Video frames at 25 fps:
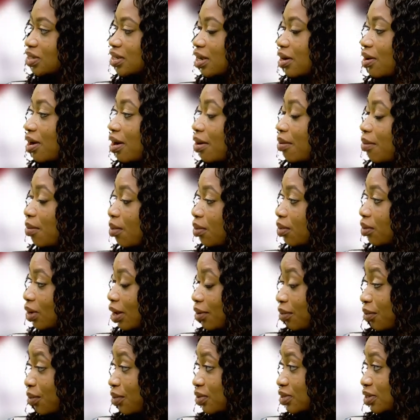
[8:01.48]

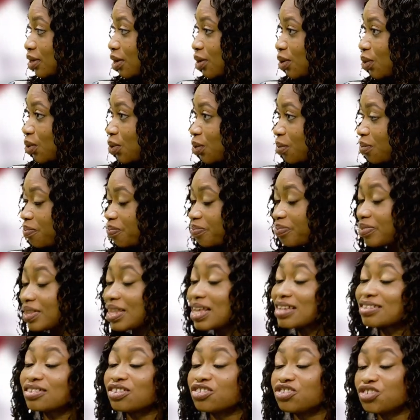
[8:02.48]
across the globe,
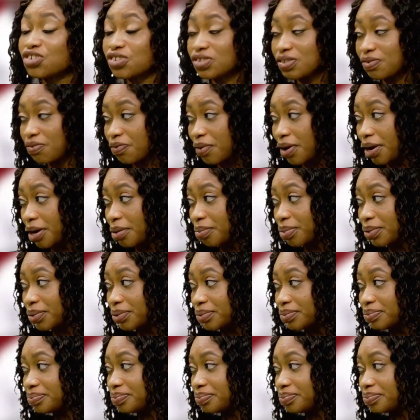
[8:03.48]
is it justifiable?